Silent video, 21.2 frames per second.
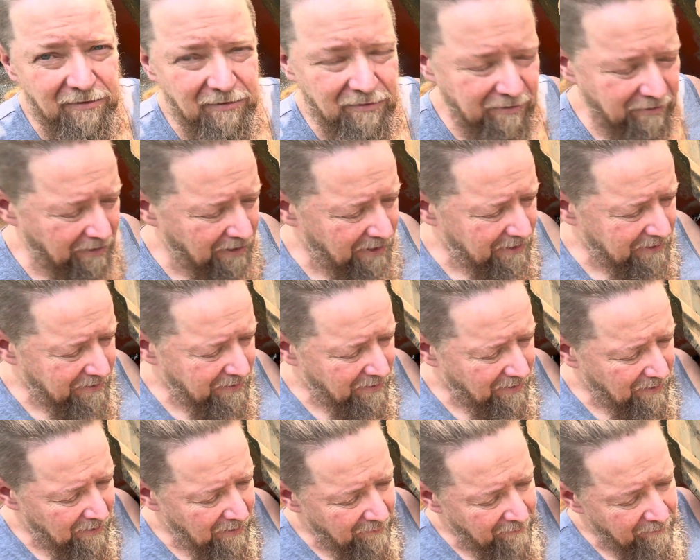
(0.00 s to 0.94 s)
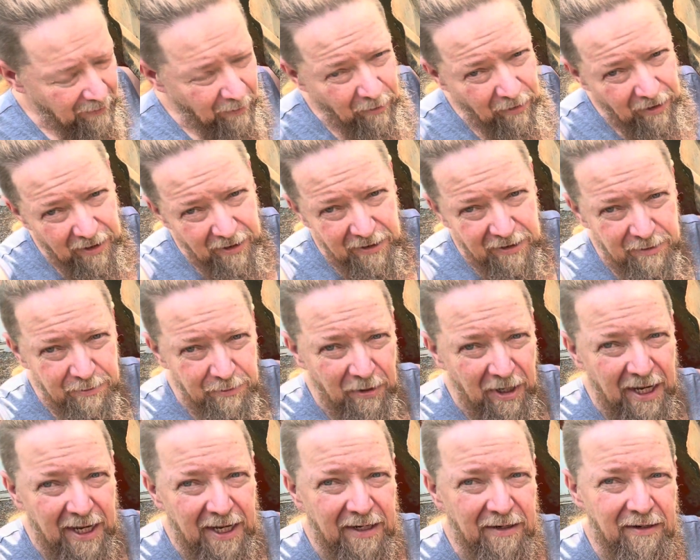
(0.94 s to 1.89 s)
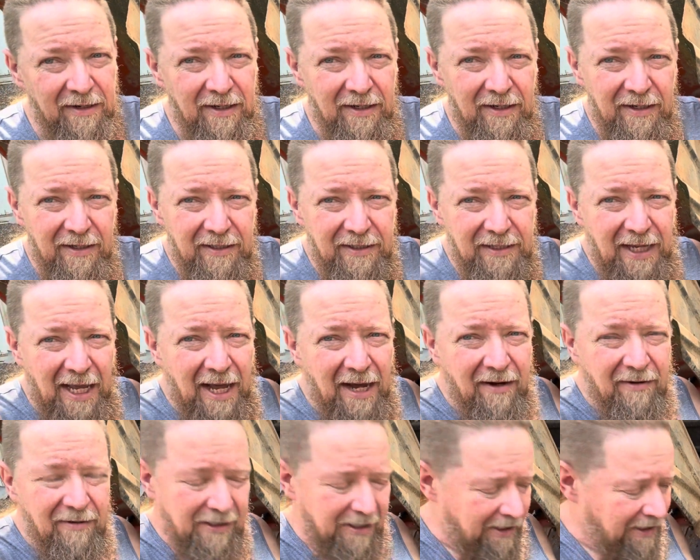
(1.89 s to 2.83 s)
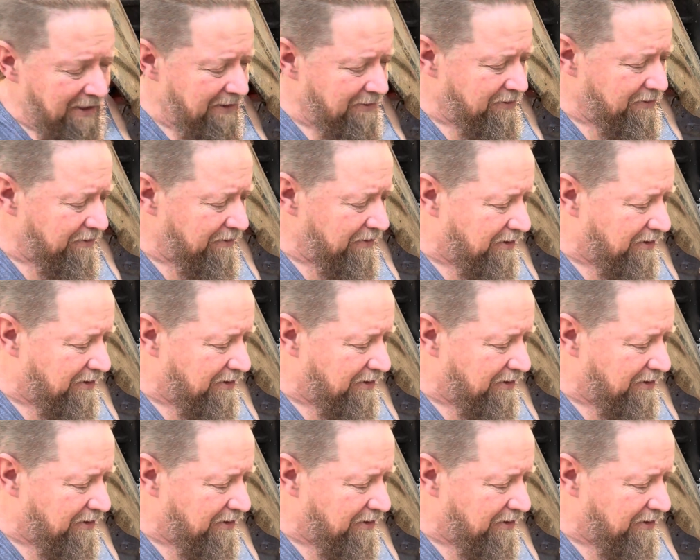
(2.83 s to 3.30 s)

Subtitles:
grease. But we're going to spray it down into the